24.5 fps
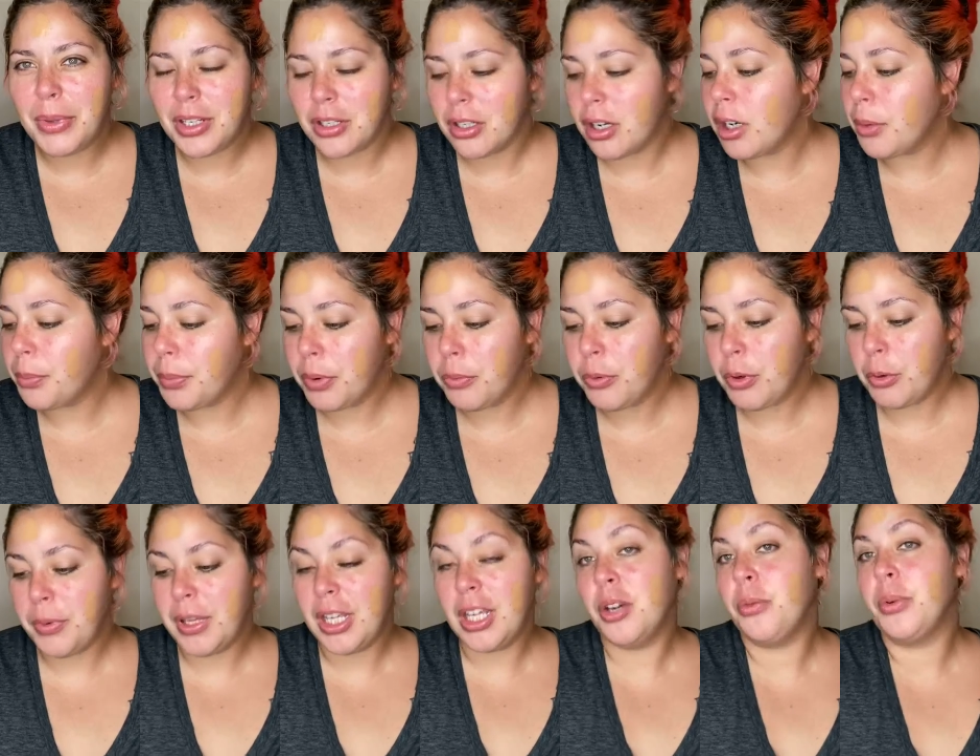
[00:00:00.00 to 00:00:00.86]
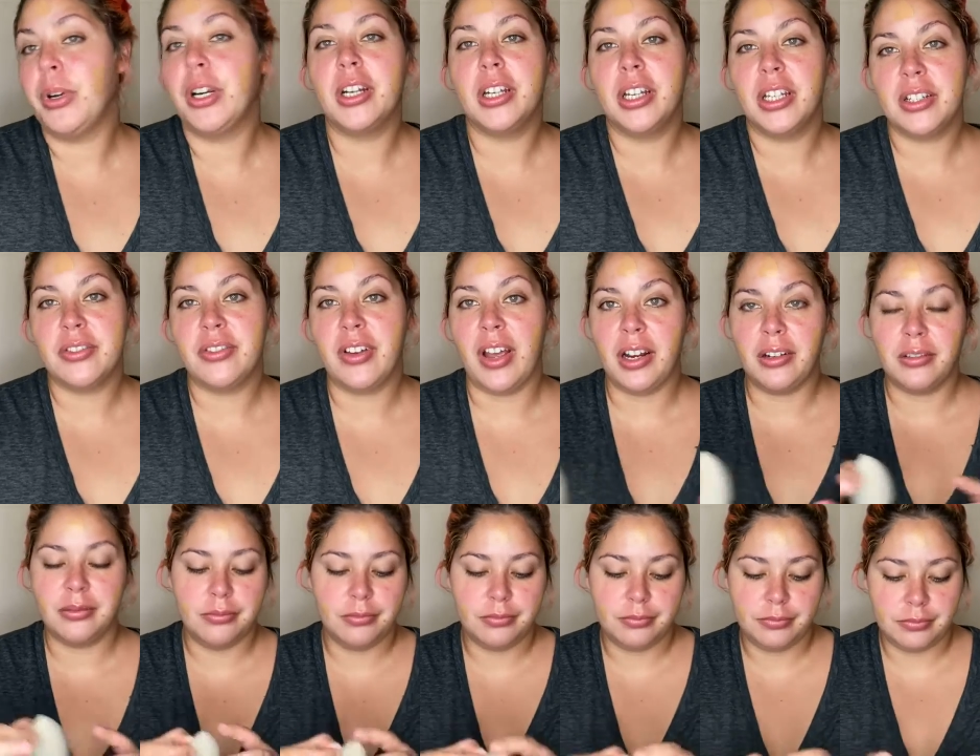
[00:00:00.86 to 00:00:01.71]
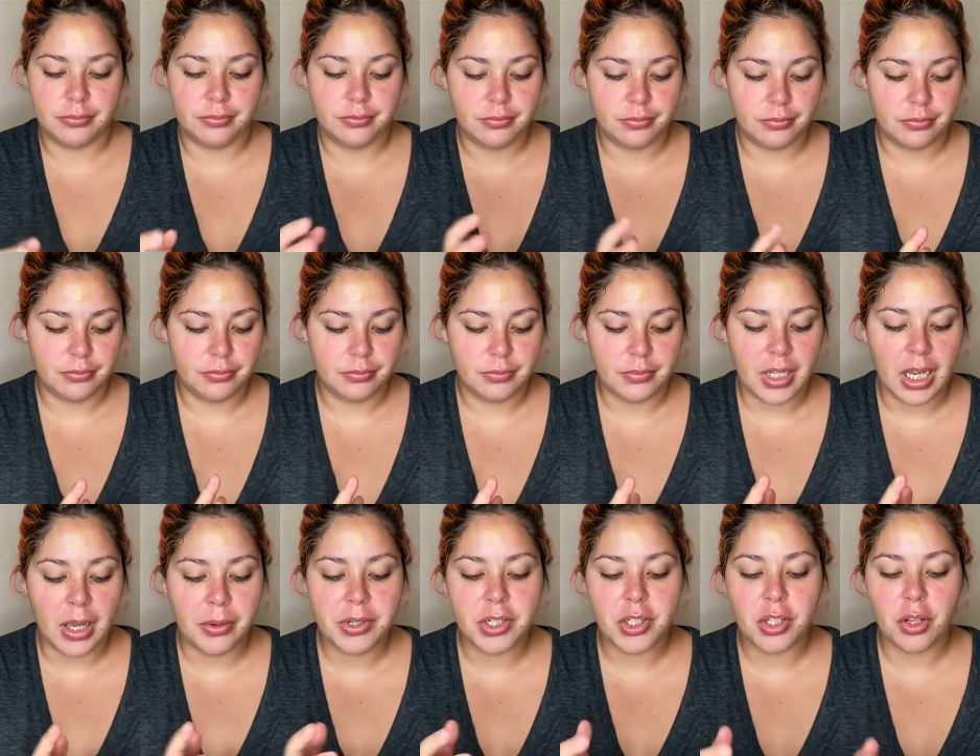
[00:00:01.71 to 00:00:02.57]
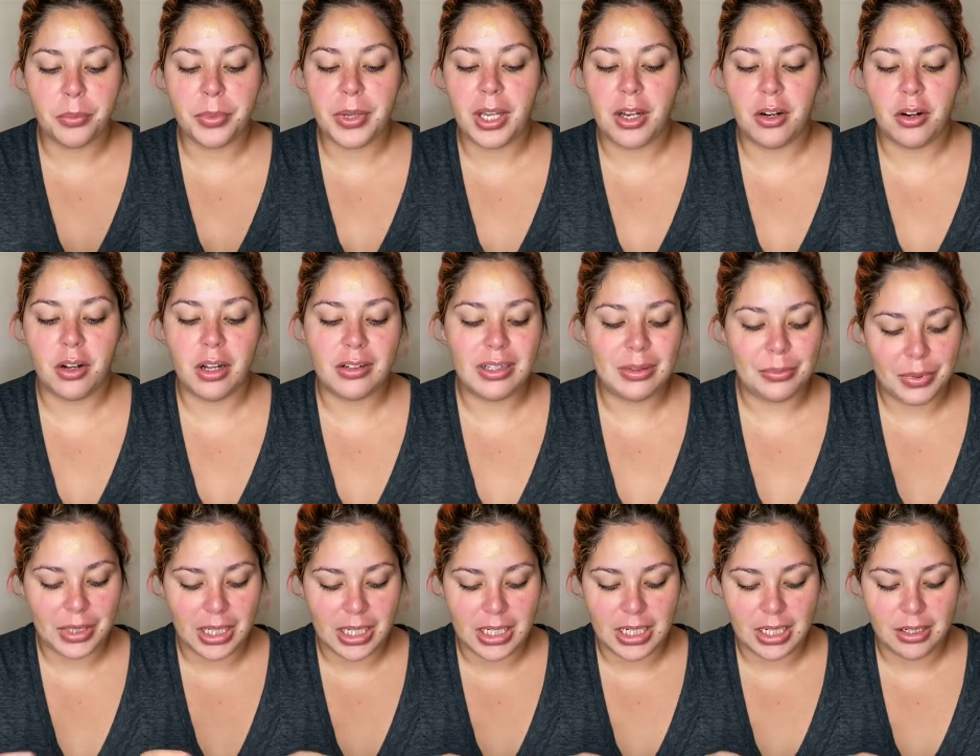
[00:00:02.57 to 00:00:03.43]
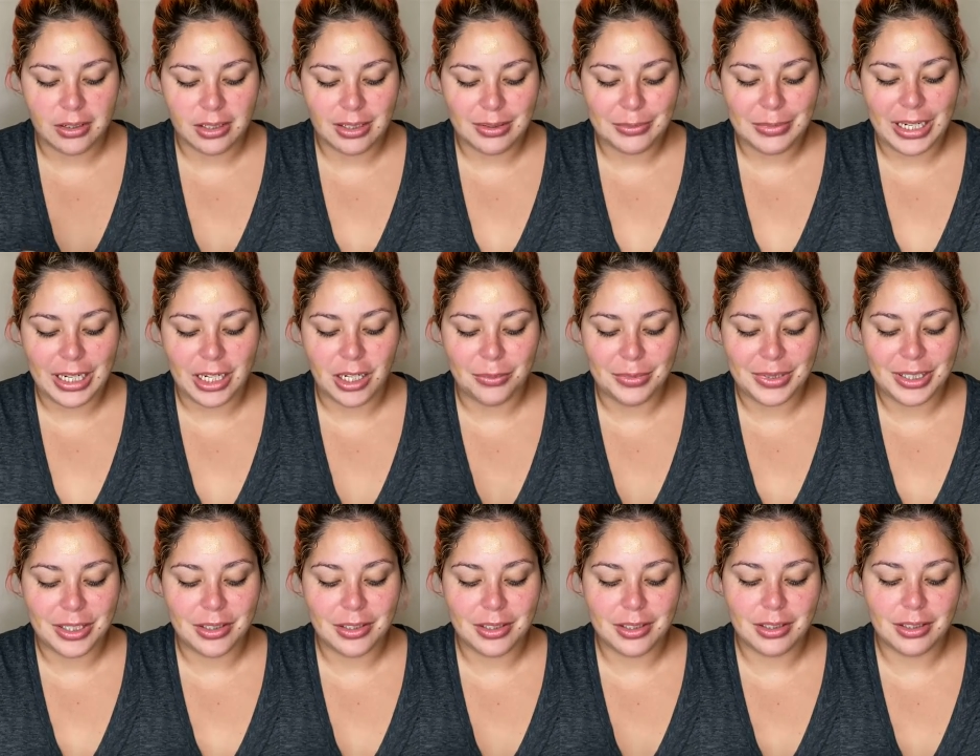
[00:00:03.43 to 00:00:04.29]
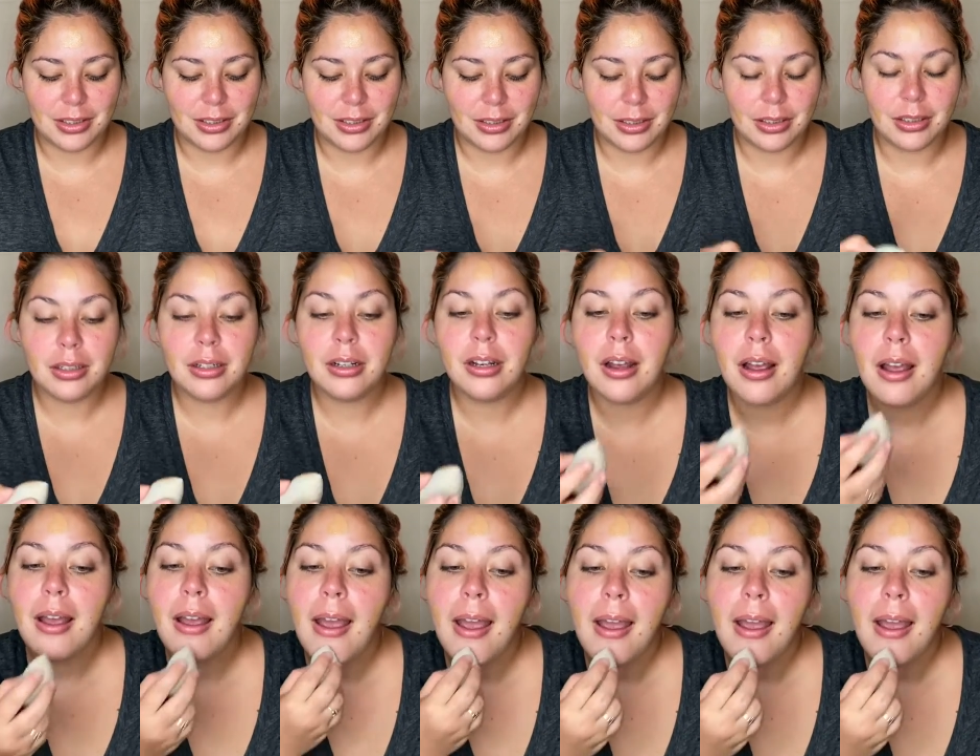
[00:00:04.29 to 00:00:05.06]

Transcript: dark, but we'll make it work. It's fine. I'm just hoping I don't have to blend down to my elbows. Okay.